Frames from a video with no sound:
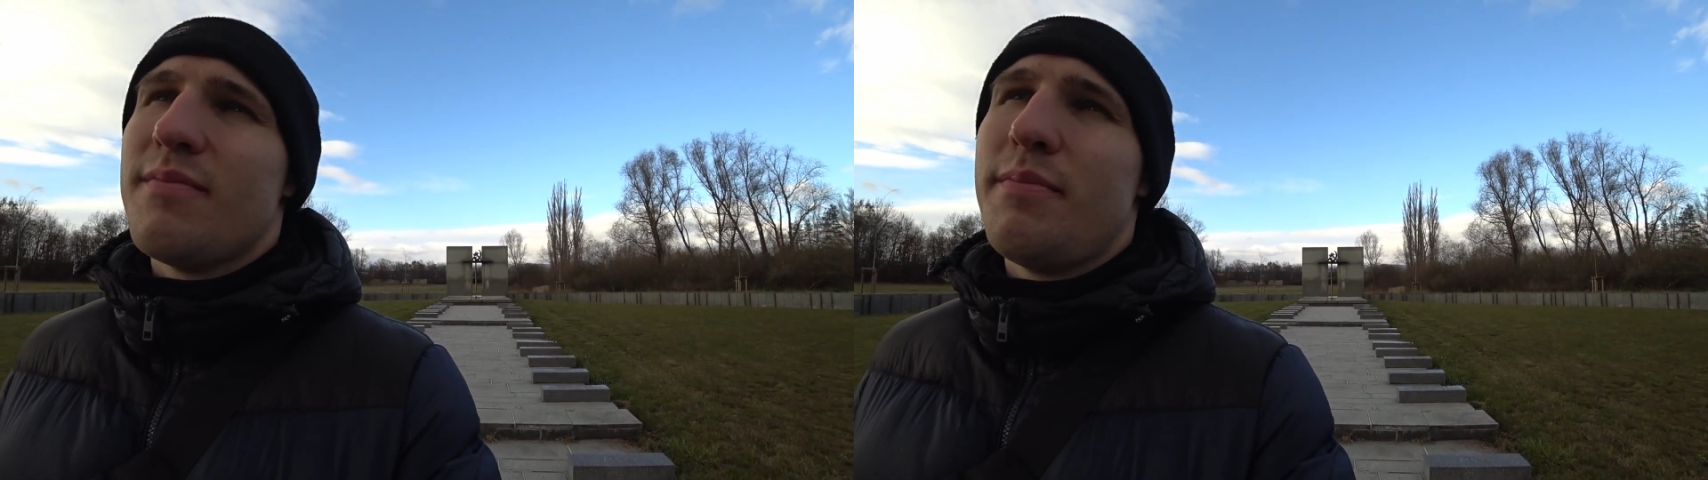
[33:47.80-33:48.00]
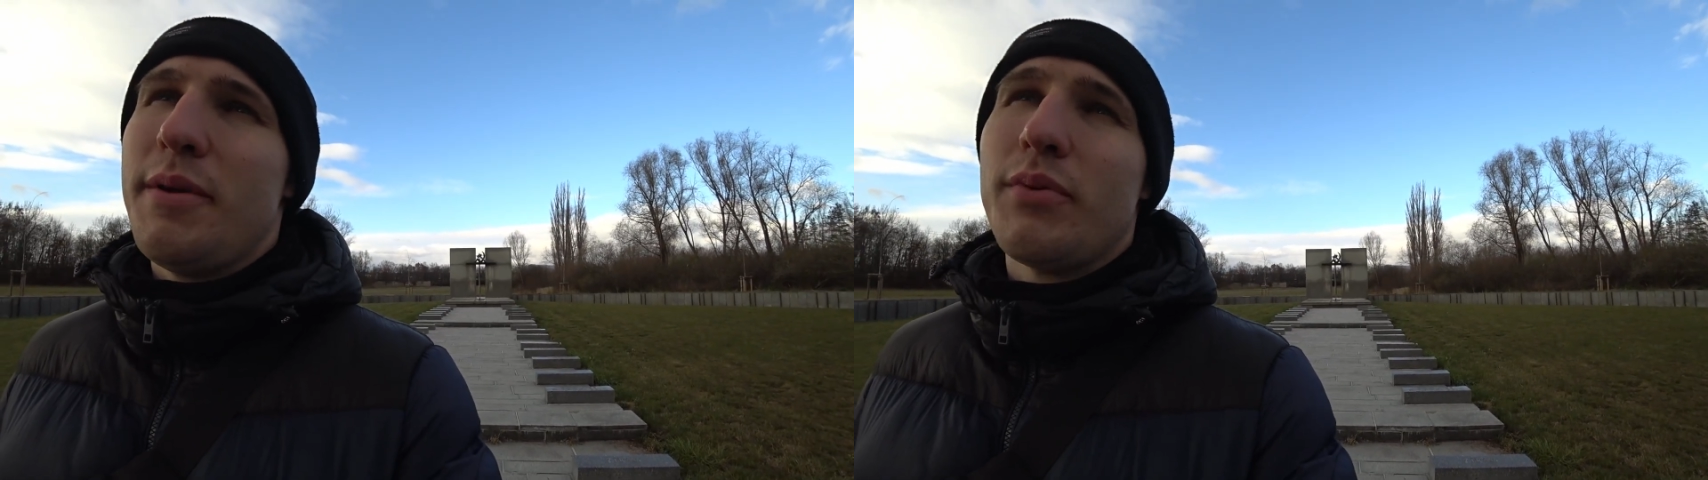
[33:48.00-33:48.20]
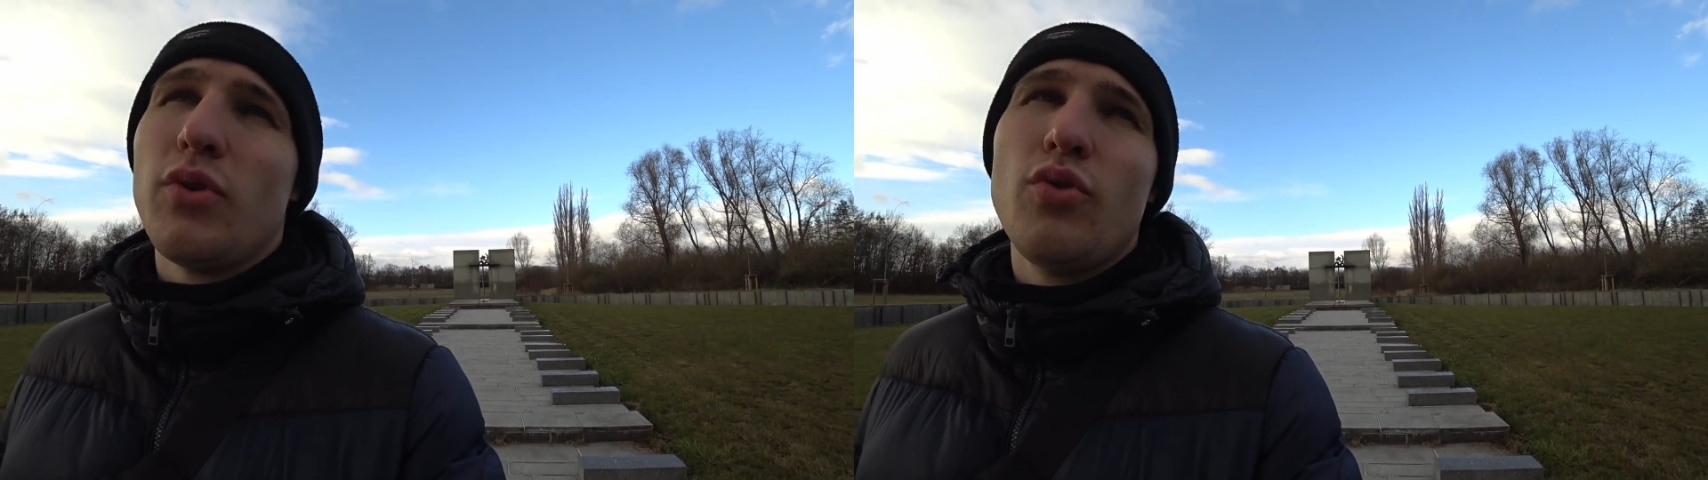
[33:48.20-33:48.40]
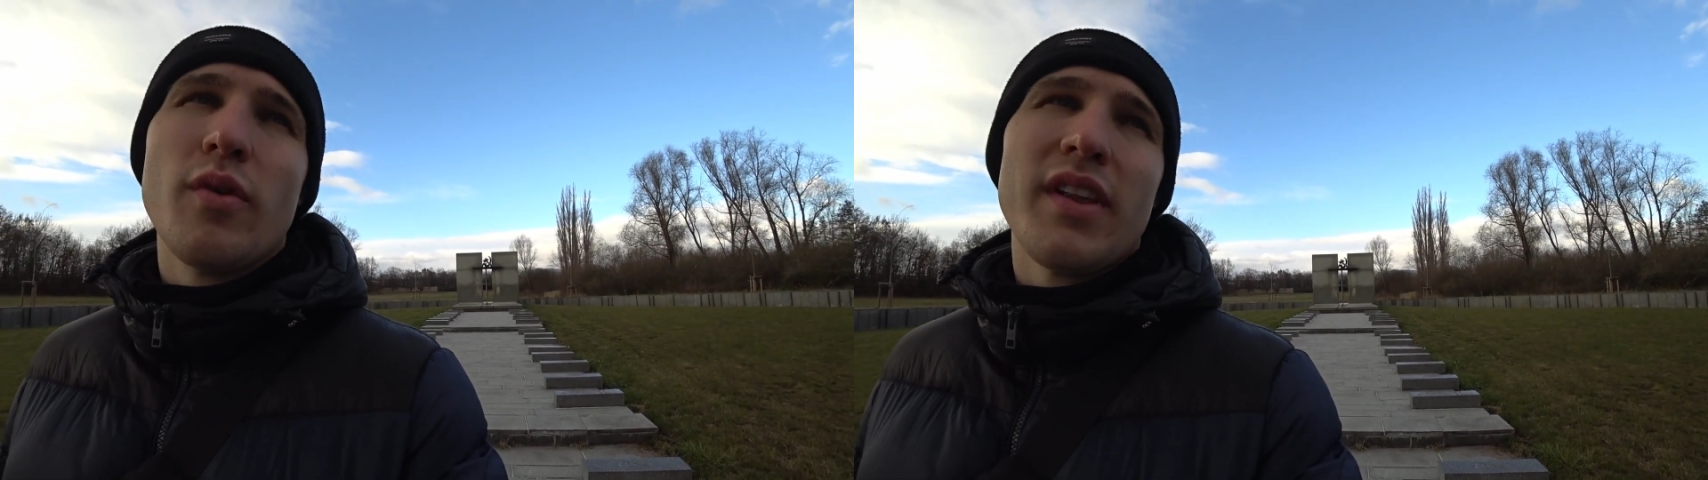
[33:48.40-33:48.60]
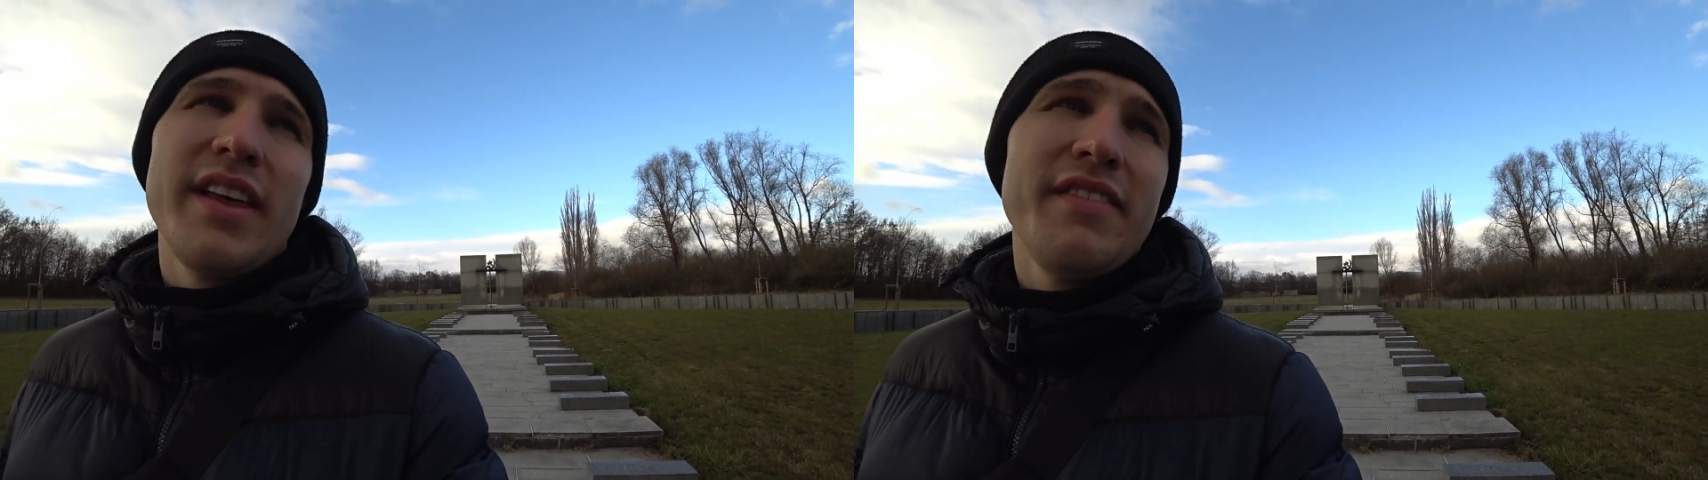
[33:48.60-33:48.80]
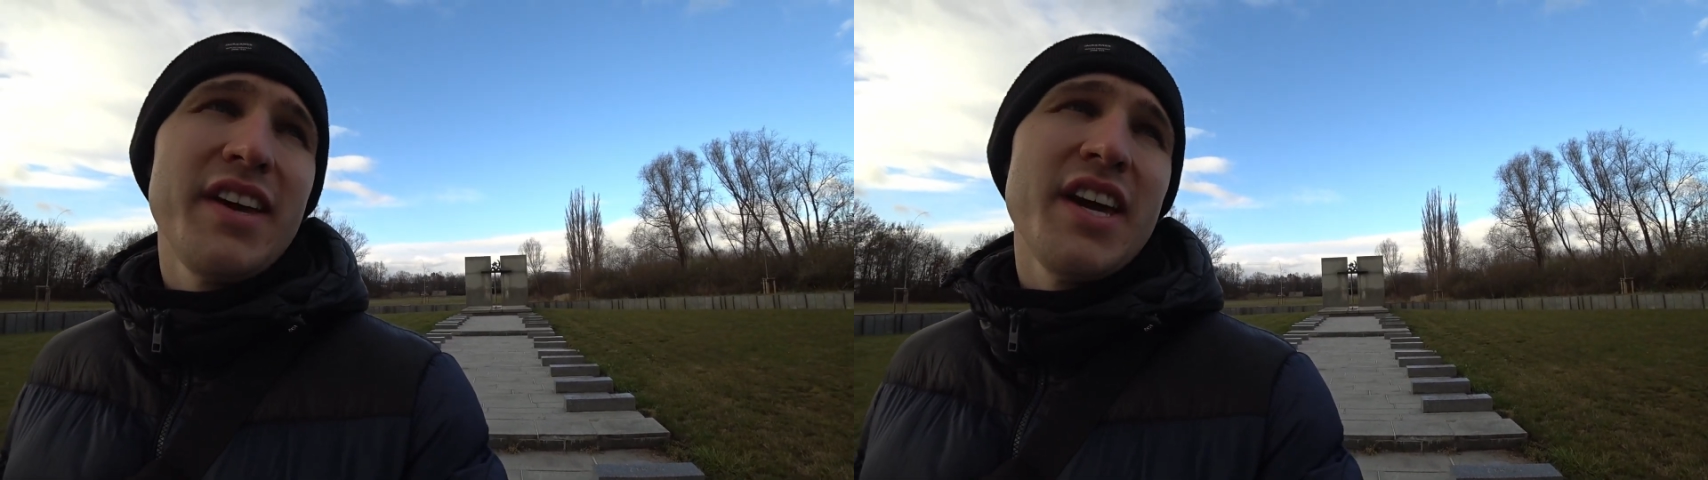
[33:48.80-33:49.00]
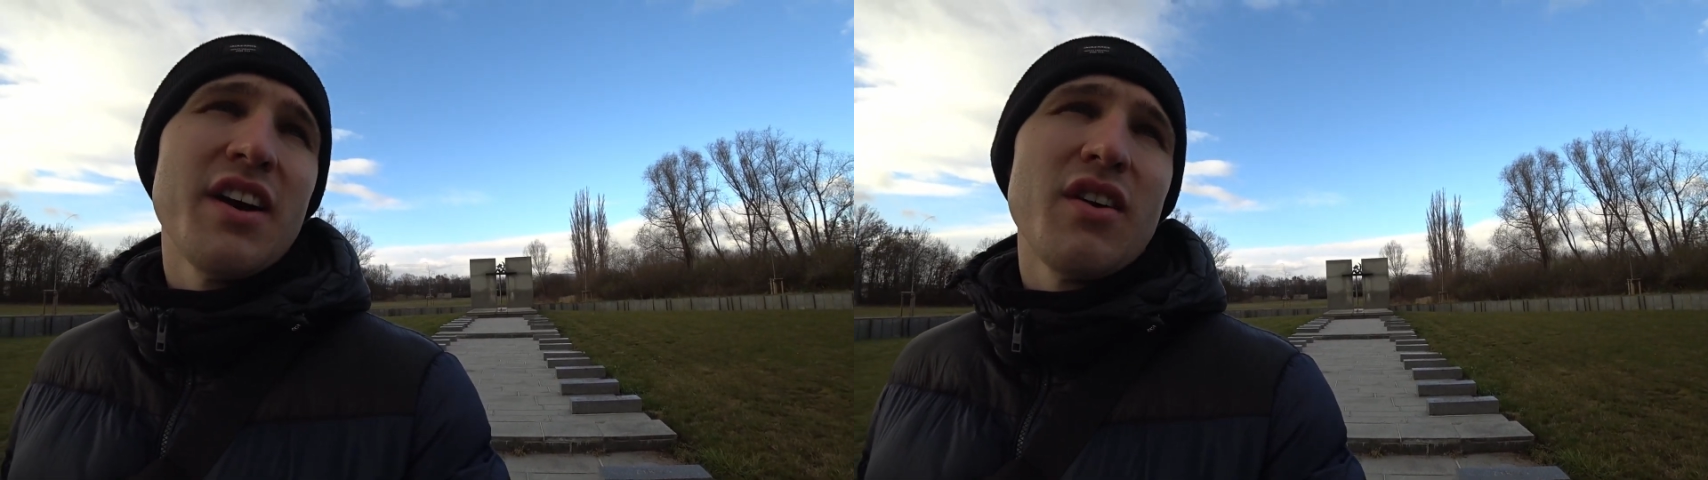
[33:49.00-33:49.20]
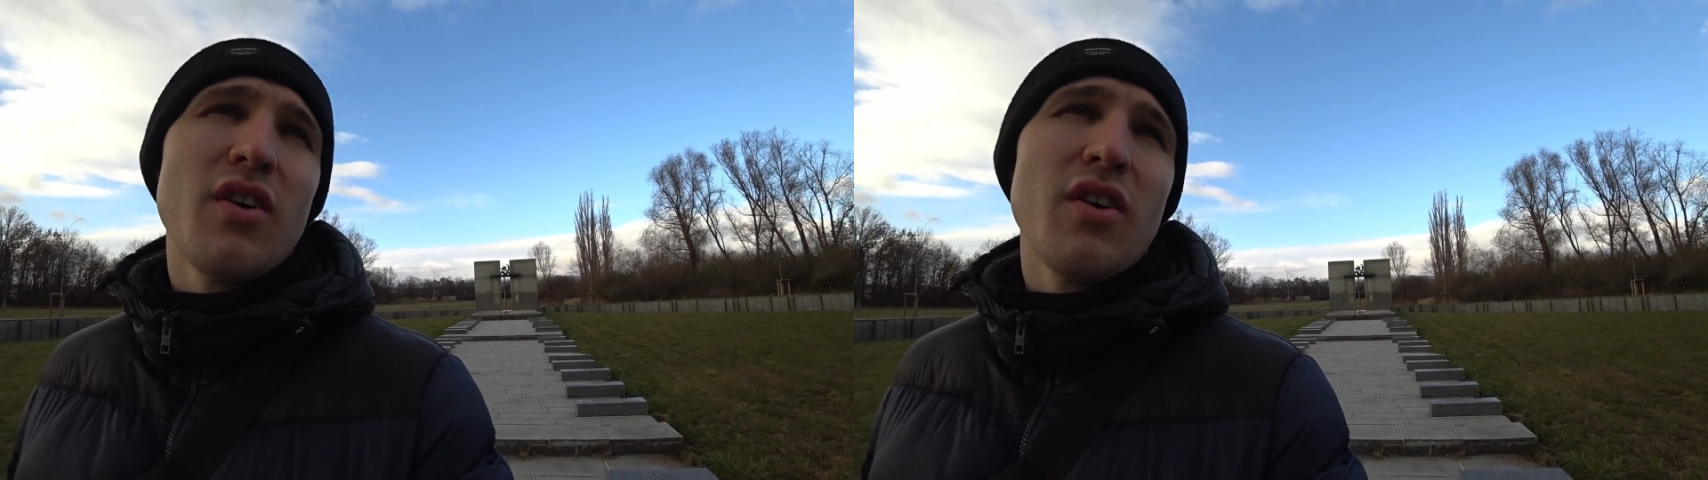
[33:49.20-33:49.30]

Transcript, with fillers: people who were living here,